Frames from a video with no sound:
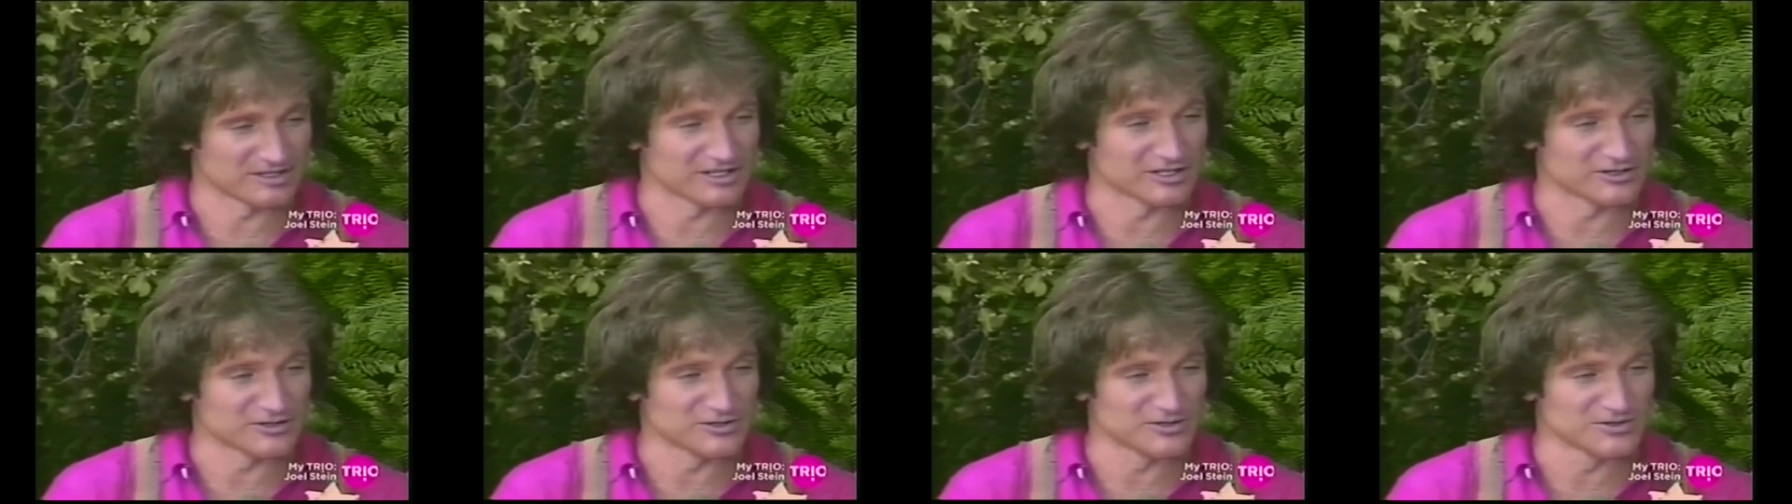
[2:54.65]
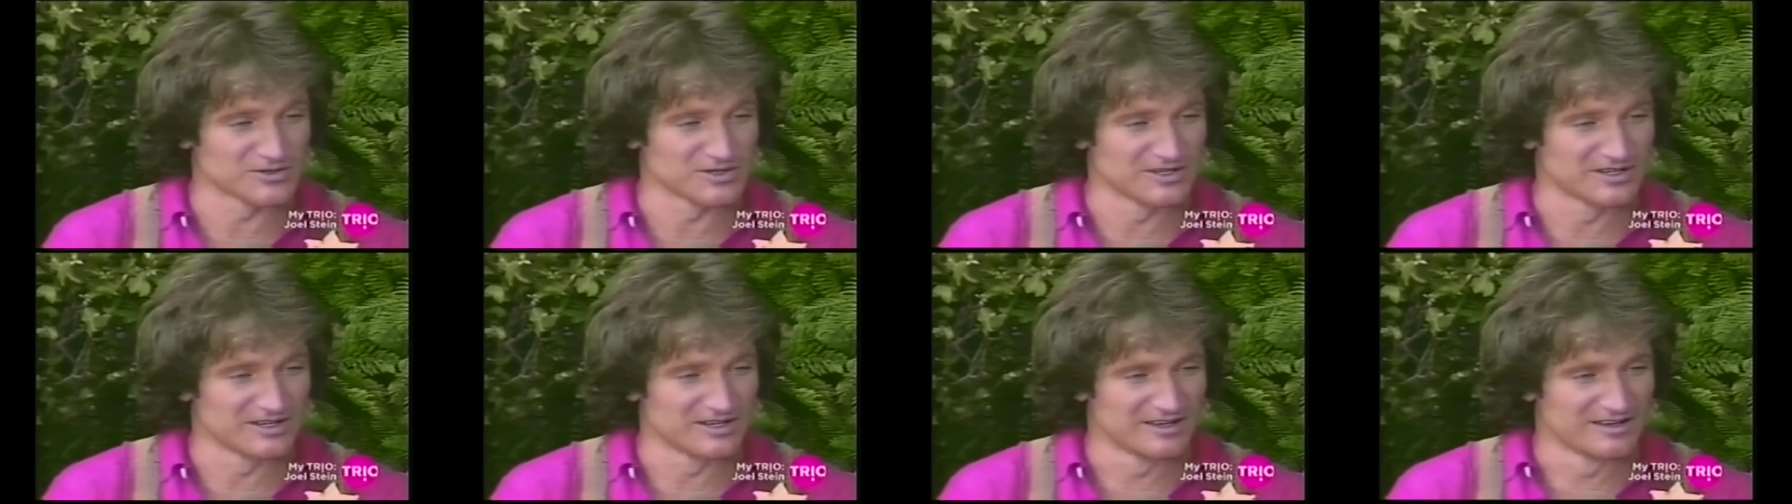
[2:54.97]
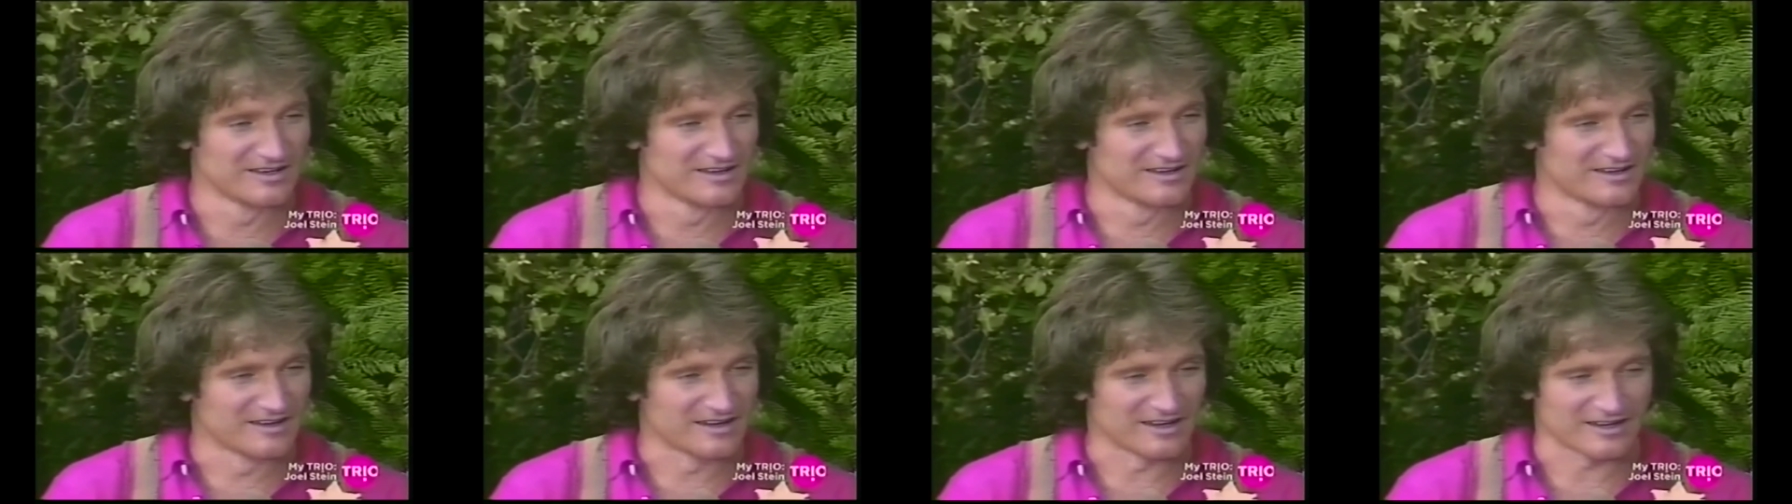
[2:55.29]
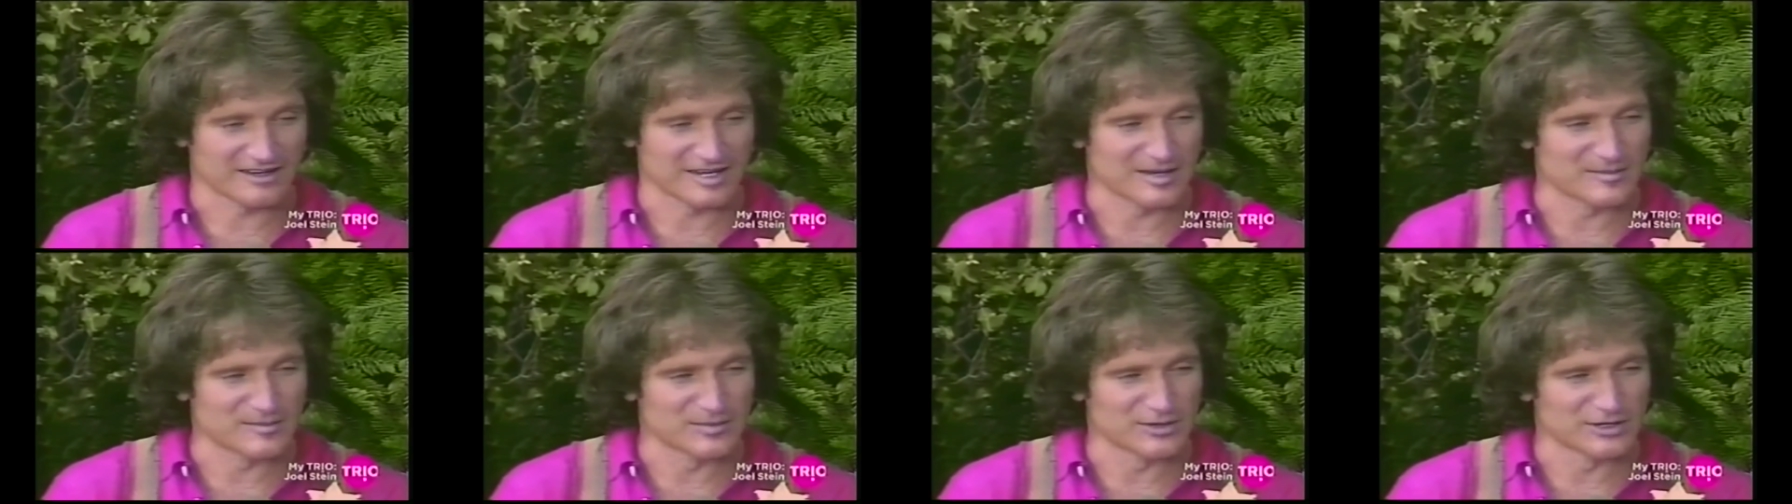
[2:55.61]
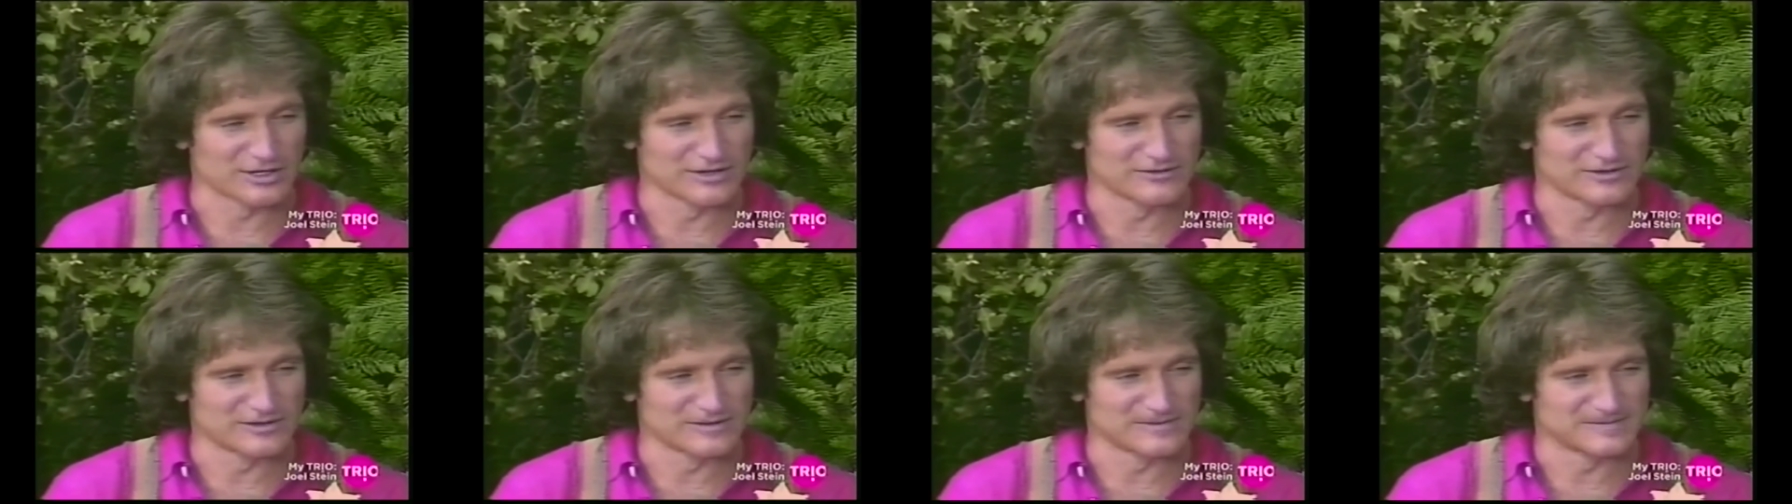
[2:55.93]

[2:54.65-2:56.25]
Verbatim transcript: and I do. I can't believe it.